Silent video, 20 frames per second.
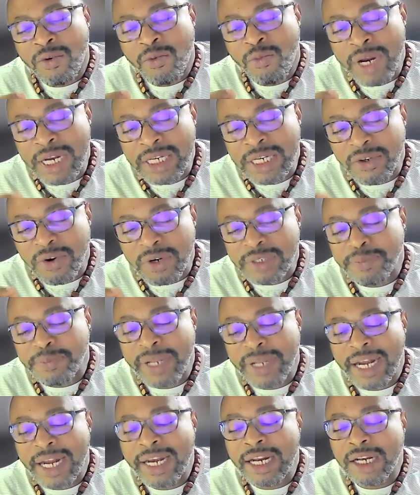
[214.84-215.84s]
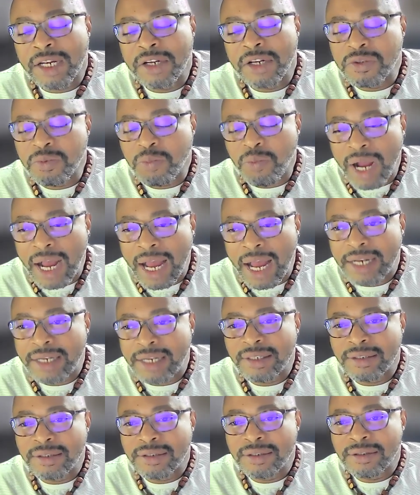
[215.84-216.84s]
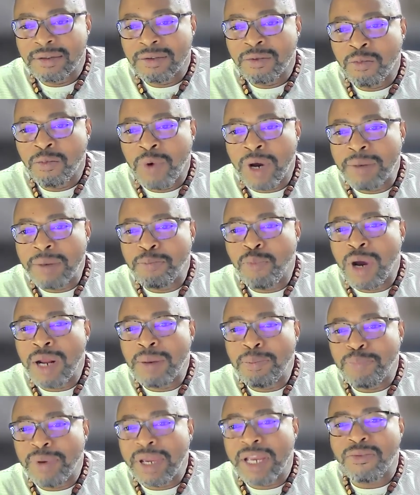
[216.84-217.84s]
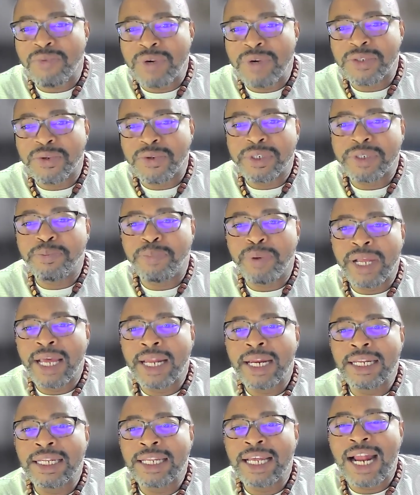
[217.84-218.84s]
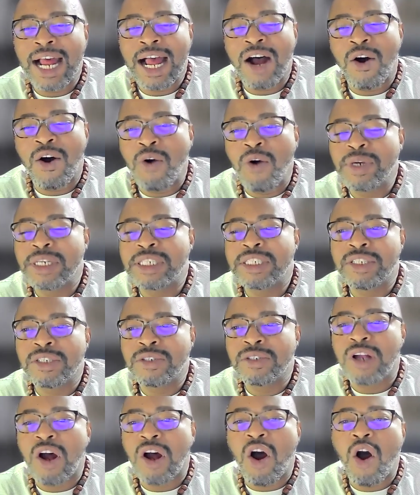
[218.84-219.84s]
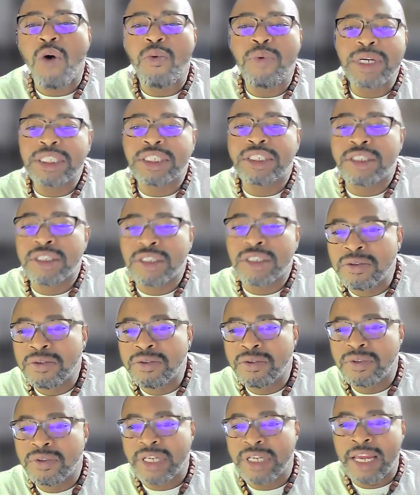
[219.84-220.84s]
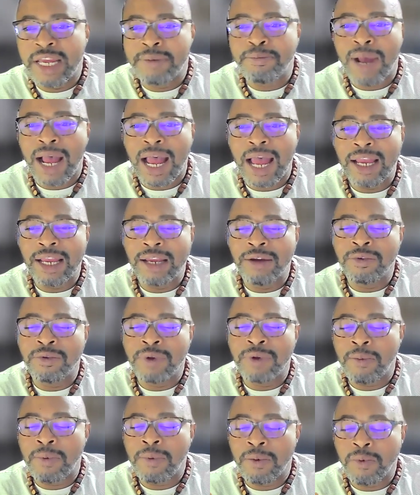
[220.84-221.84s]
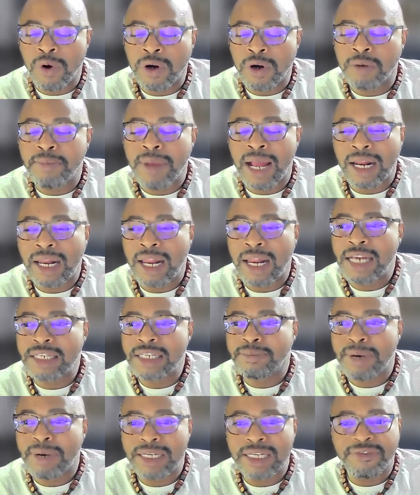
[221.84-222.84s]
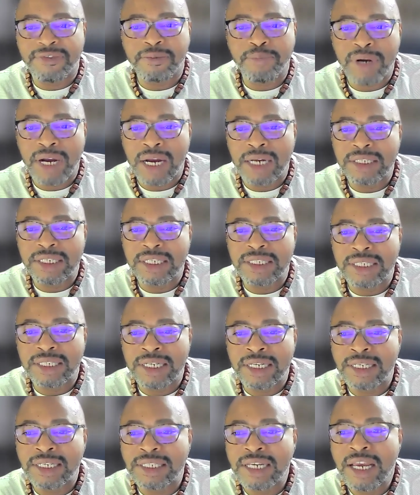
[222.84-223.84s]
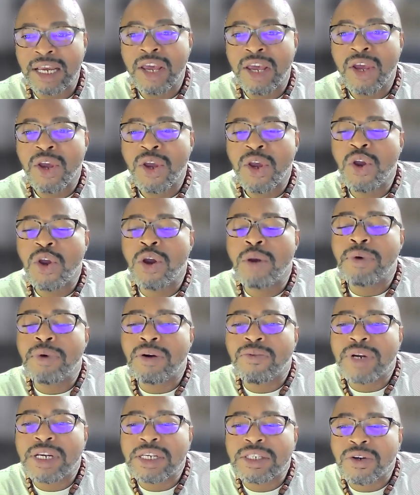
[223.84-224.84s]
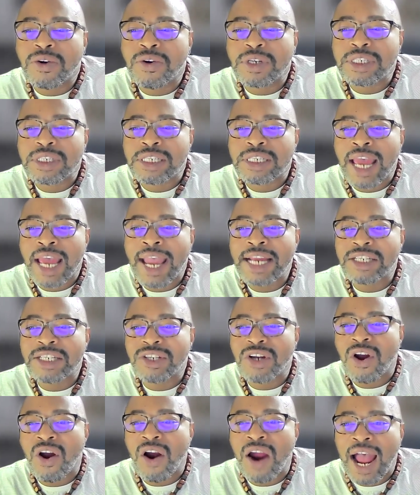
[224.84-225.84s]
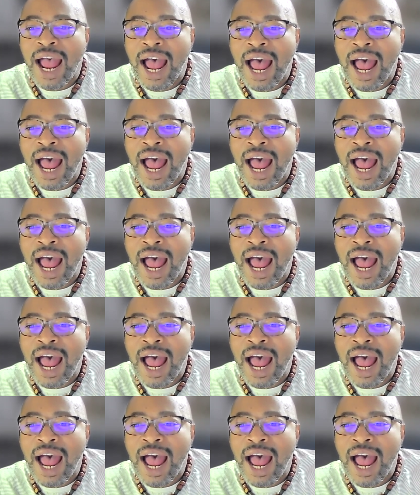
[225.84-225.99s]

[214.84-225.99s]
Resource planning includes what? One big resource planning that I always use in when I work with my clients and my different projects is human resources, HR.